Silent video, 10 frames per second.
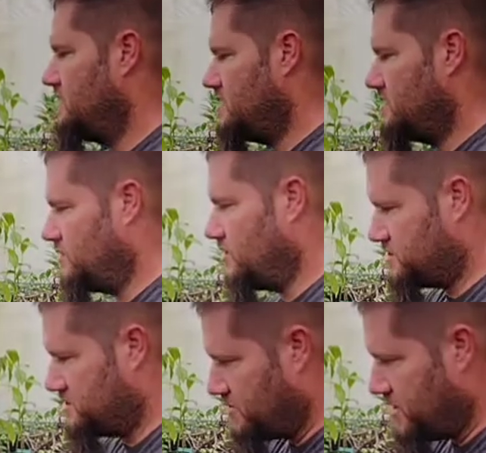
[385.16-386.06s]
uh,
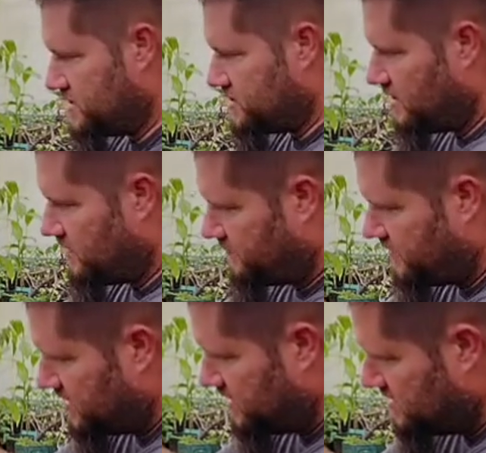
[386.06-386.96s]
larger branch off
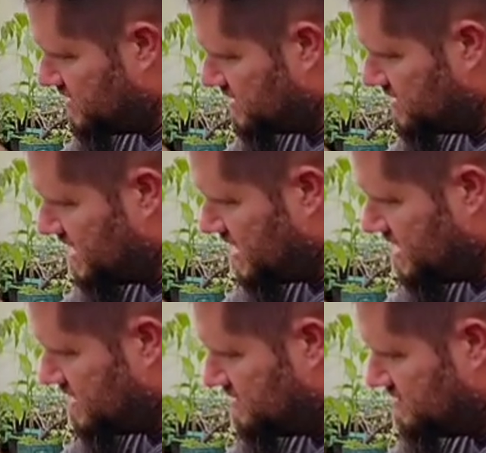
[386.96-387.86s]
that has died.